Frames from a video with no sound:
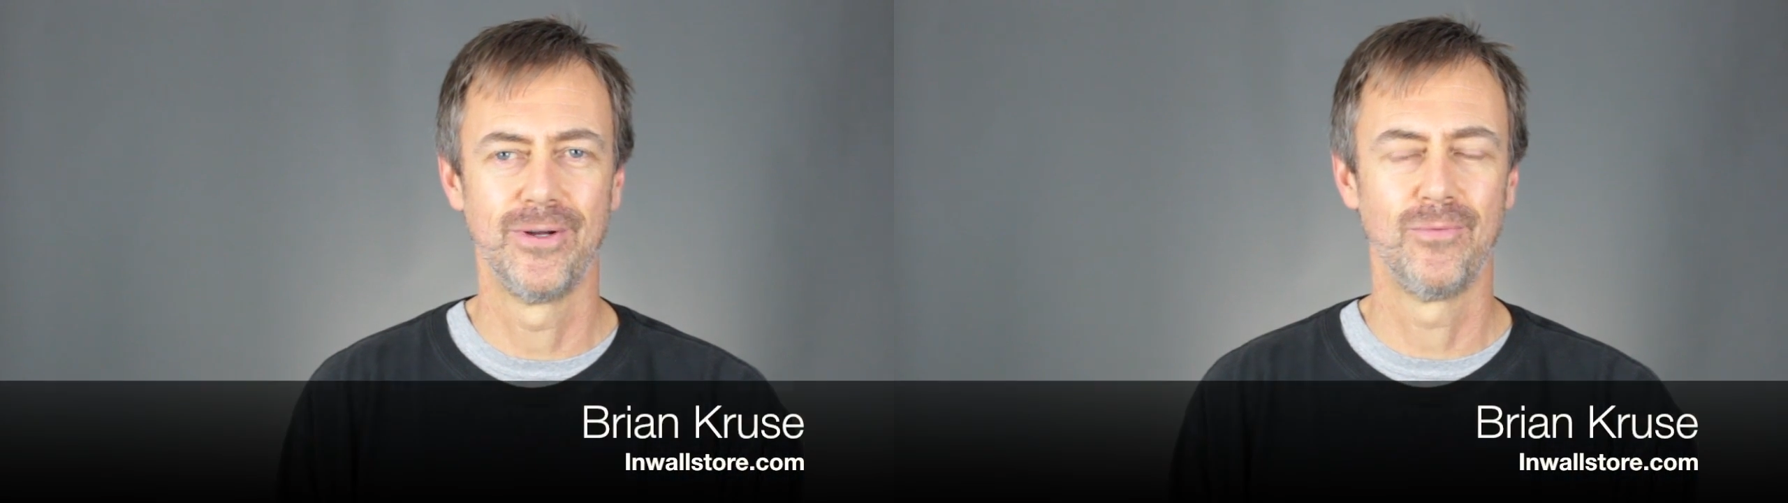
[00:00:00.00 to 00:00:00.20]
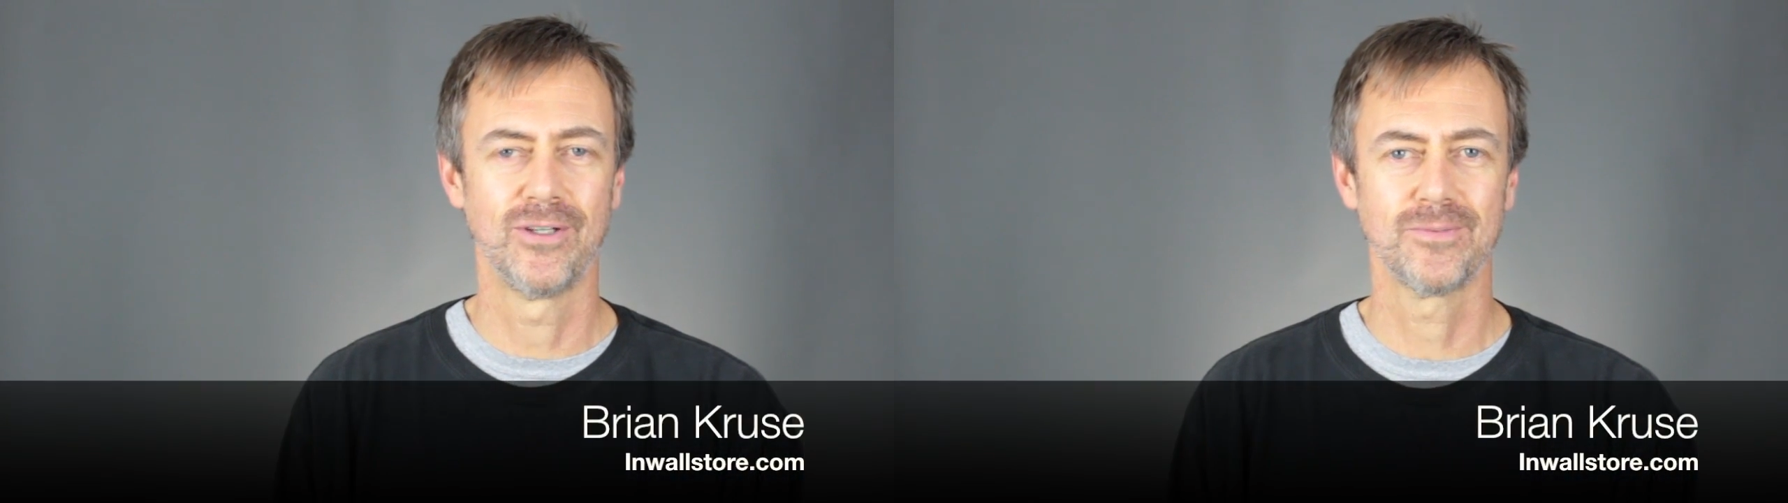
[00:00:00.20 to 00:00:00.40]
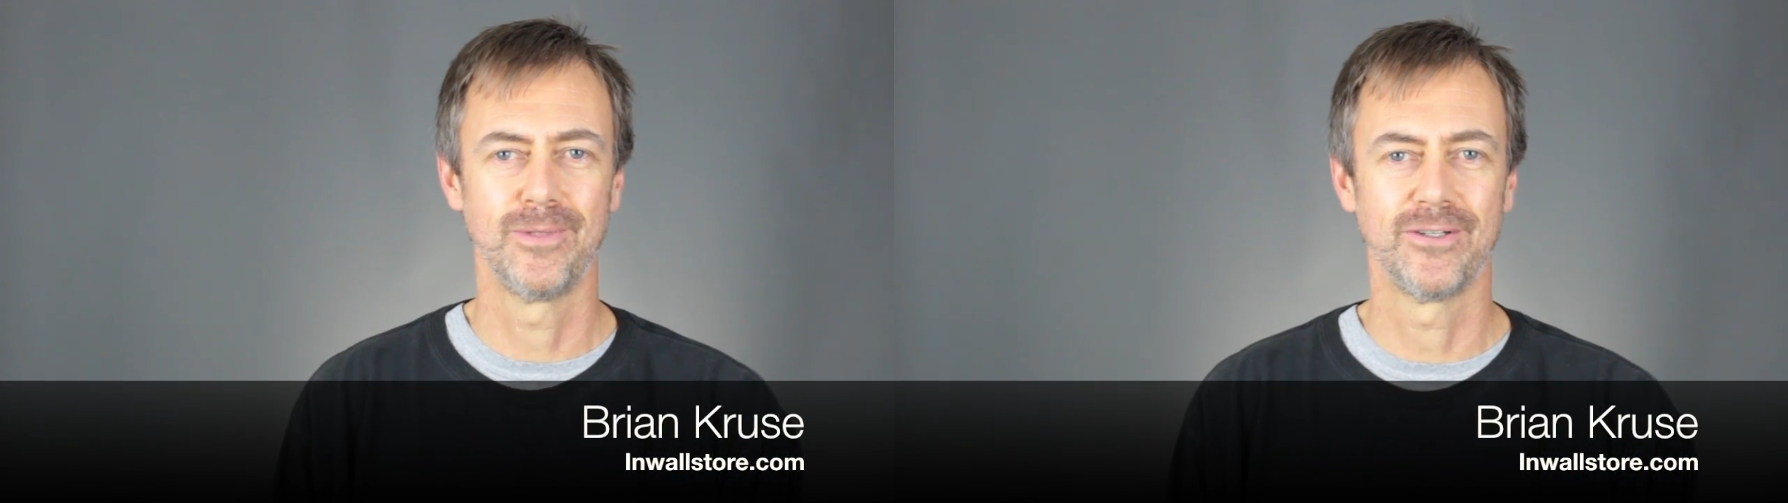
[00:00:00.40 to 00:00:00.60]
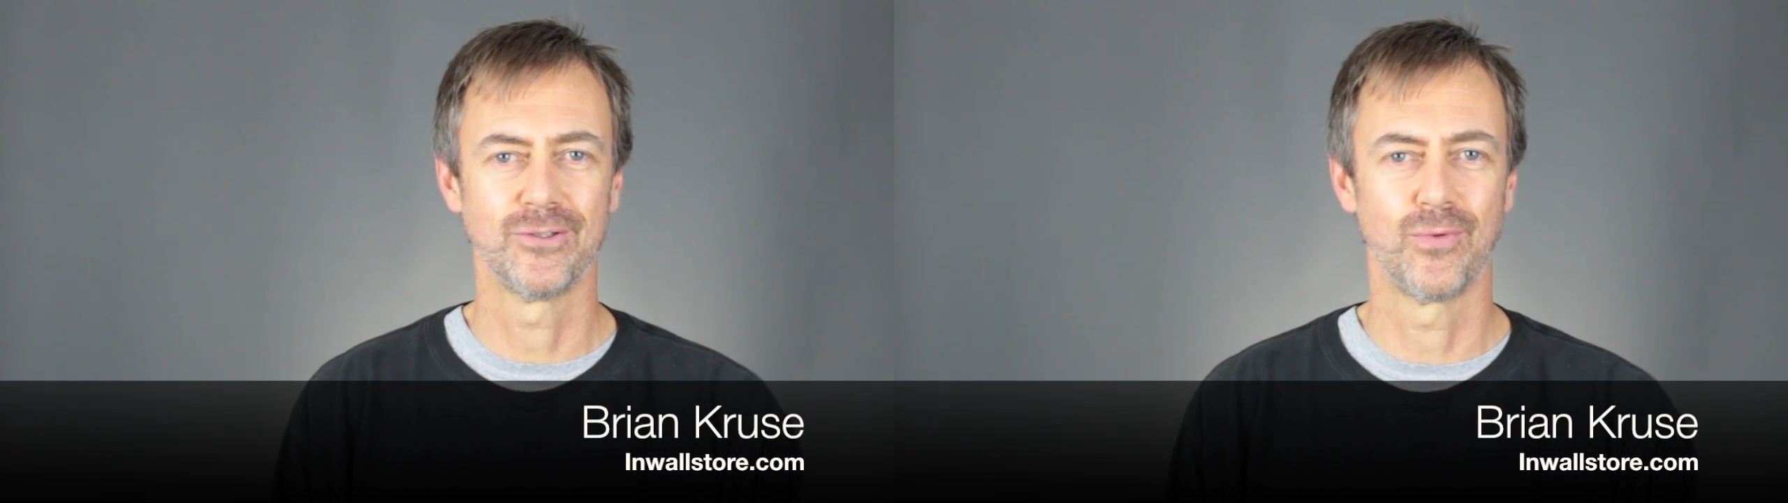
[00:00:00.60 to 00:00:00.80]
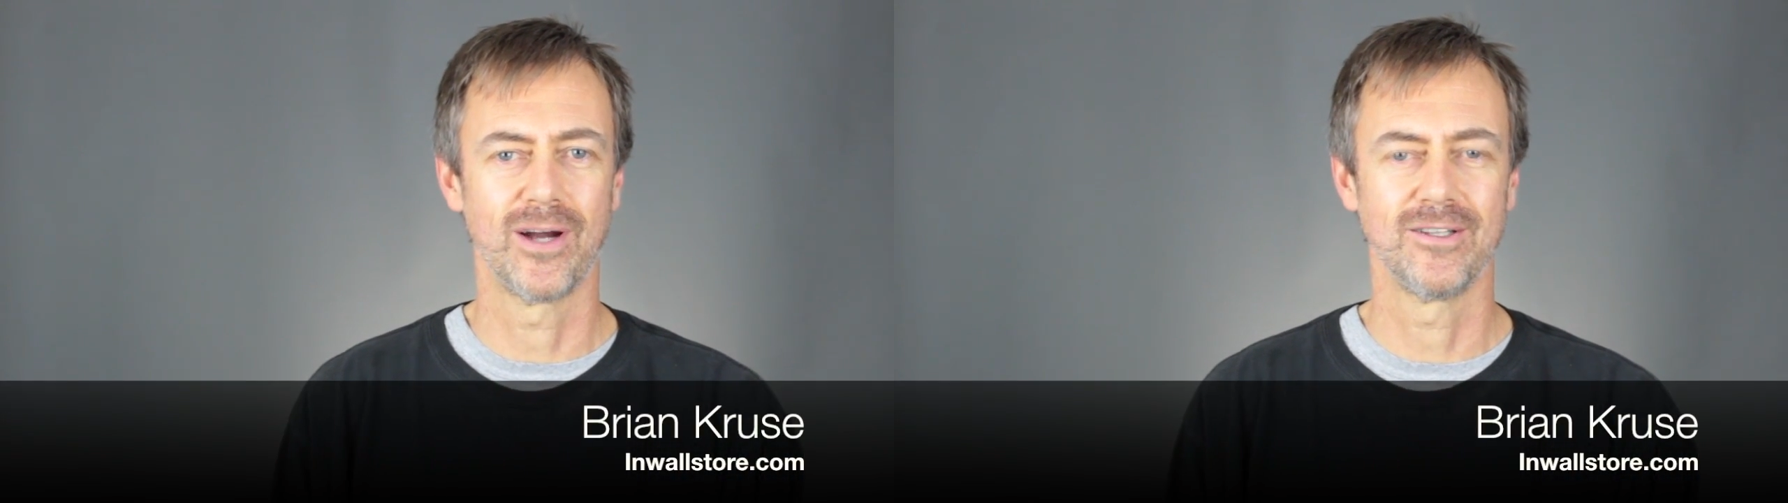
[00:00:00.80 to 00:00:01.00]
in-wall
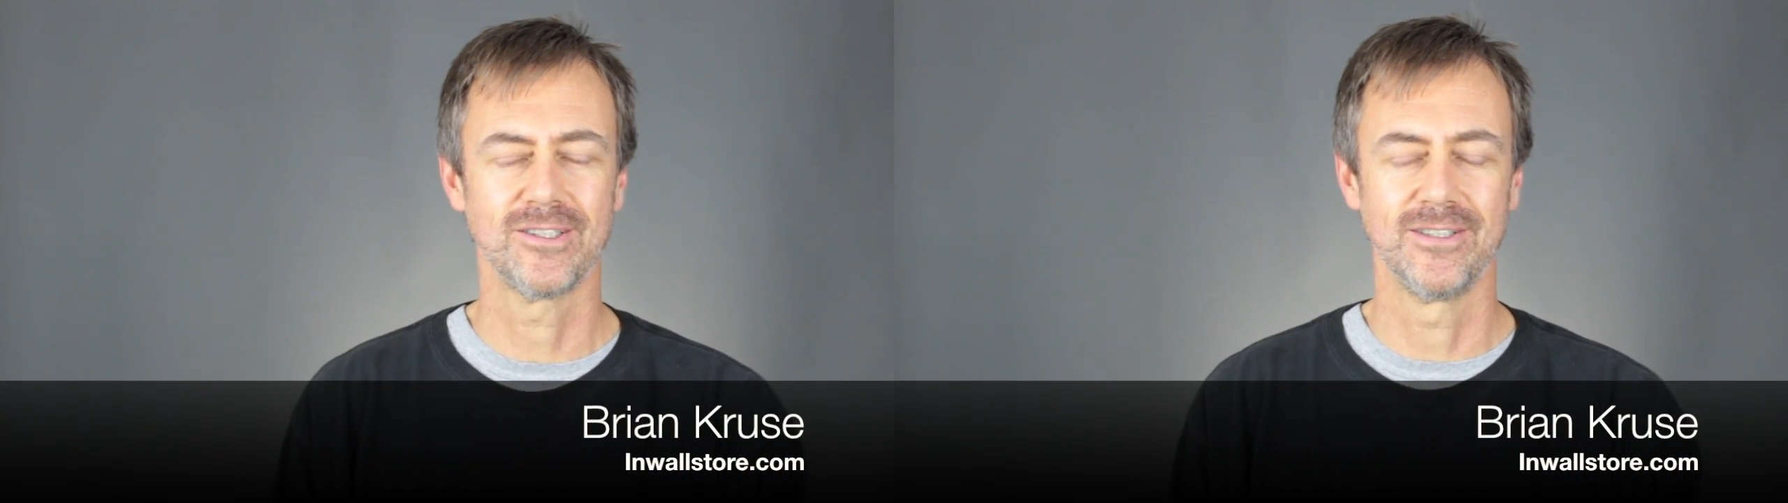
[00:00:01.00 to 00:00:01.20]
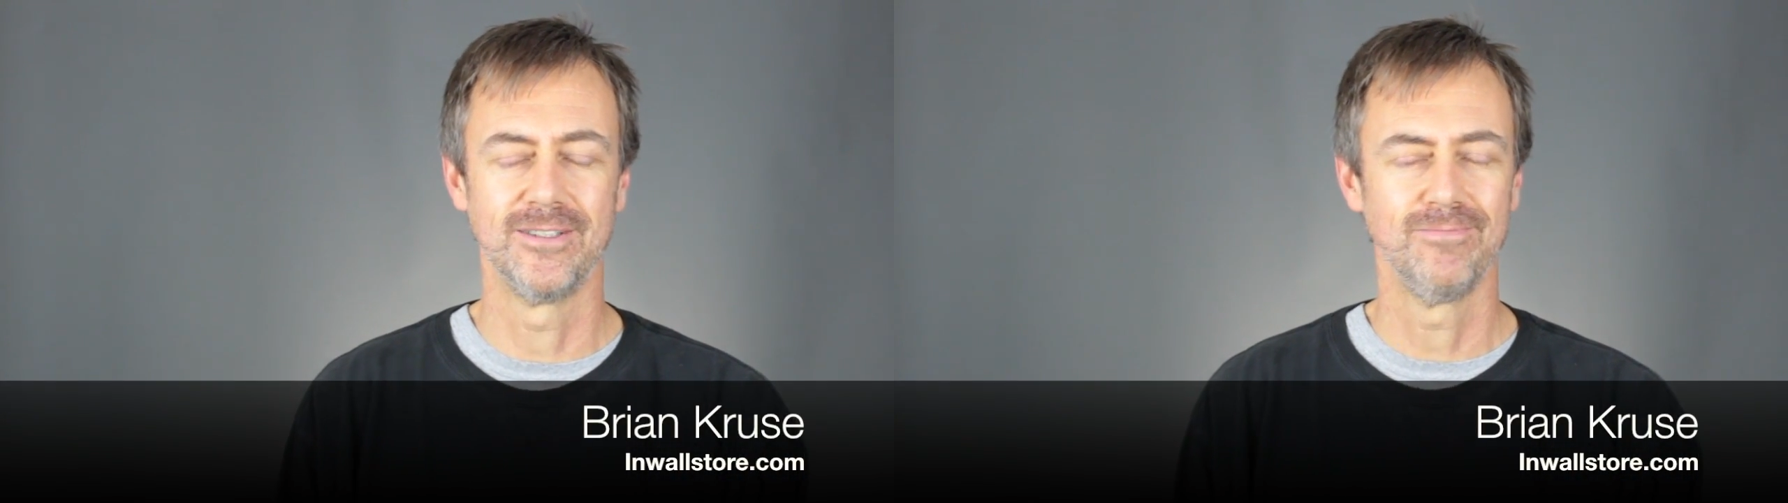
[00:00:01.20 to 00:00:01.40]
speakers wirelessly.